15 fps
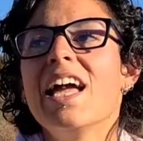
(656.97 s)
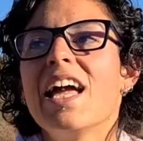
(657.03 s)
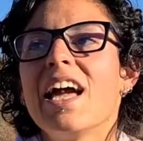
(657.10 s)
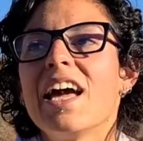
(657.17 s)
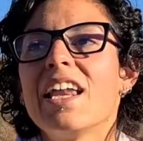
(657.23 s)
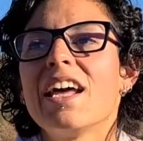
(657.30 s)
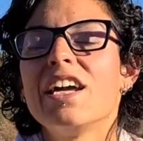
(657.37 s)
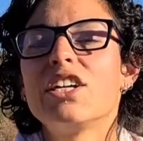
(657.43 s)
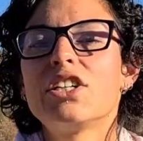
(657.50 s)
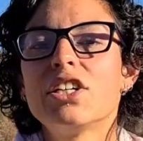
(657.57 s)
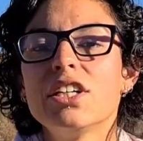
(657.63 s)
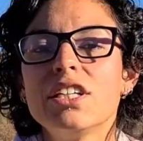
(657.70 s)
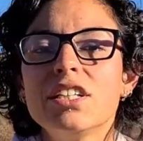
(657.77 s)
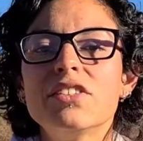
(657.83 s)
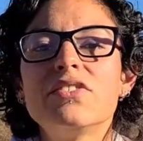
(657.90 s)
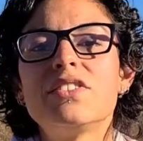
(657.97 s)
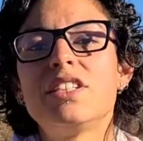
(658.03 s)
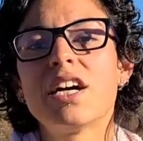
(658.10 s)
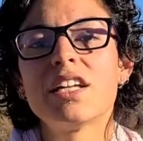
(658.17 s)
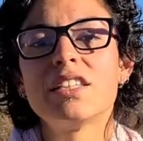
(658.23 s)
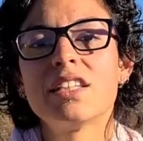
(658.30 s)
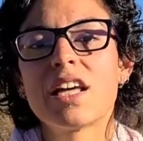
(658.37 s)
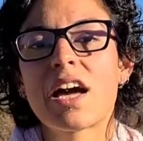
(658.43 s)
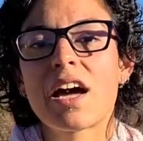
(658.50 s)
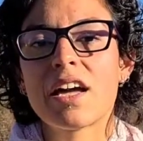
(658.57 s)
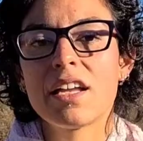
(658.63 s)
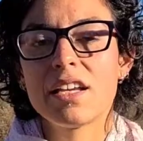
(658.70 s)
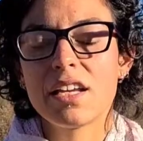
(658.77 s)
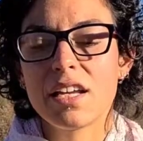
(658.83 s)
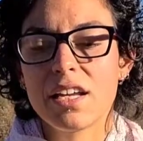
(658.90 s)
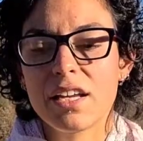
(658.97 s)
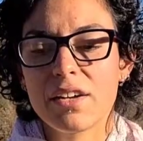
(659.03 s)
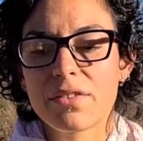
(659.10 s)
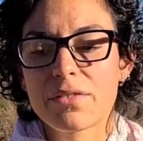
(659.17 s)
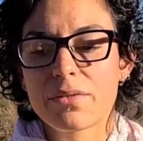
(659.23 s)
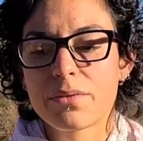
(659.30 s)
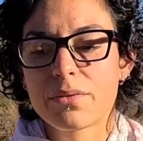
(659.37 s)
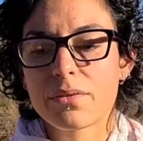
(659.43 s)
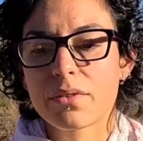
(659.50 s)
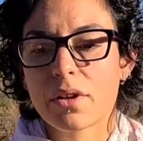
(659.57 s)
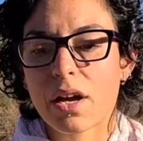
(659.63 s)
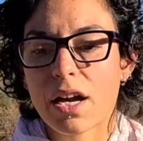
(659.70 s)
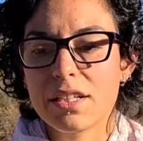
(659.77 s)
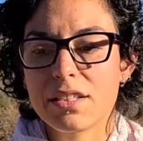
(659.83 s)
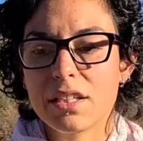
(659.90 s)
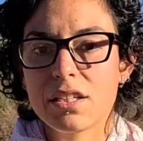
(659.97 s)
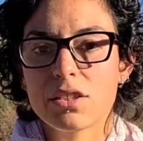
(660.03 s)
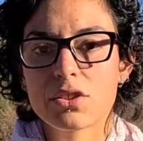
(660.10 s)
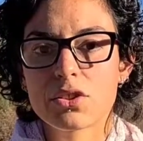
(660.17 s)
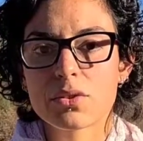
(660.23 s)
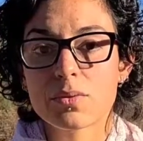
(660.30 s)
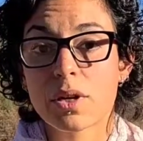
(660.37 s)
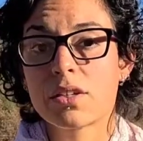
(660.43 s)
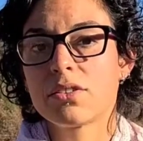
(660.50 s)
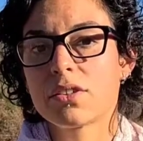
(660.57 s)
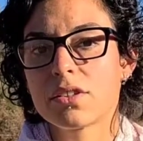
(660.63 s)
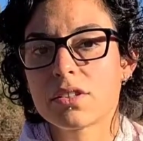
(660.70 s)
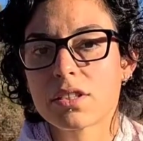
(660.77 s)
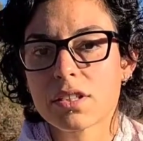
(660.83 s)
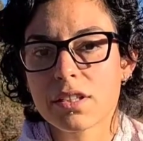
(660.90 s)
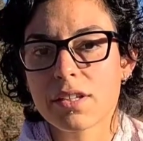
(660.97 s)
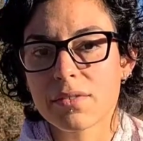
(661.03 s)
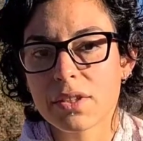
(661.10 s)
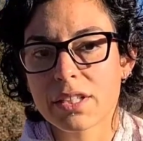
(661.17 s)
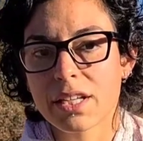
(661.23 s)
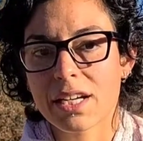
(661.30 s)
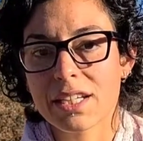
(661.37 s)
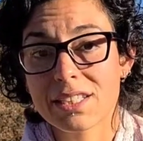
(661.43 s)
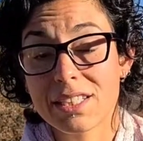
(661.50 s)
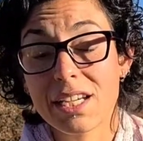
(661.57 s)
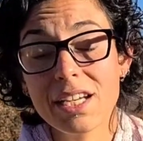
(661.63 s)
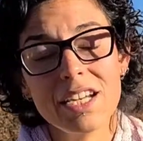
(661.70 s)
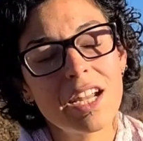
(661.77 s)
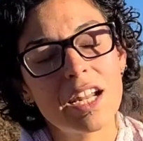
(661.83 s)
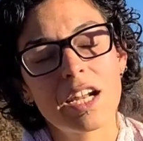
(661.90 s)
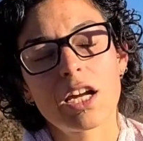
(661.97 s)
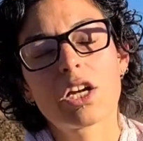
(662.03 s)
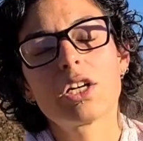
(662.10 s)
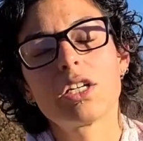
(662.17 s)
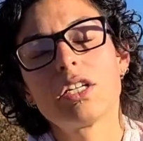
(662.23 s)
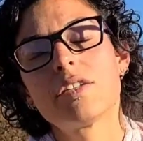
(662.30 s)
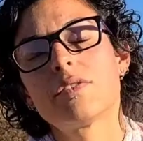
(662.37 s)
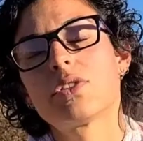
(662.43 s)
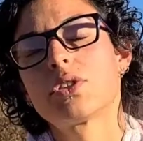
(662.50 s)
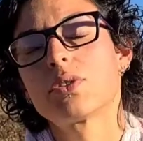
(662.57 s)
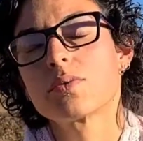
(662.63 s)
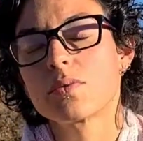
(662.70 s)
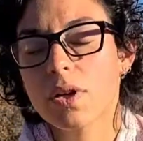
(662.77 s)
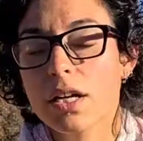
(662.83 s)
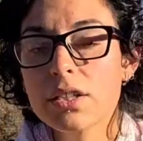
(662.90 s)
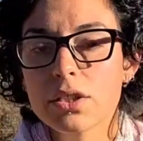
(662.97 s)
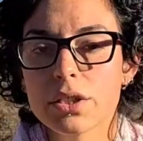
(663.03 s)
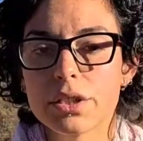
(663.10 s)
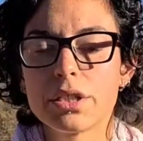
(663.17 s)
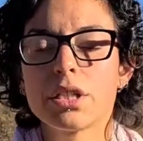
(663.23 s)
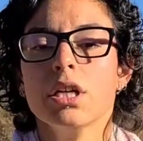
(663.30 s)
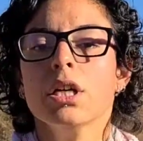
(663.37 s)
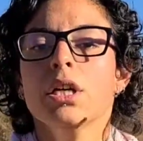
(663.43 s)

And I couldn't have done that if I didn't surrender to the level that I did, and I couldn't have surrendered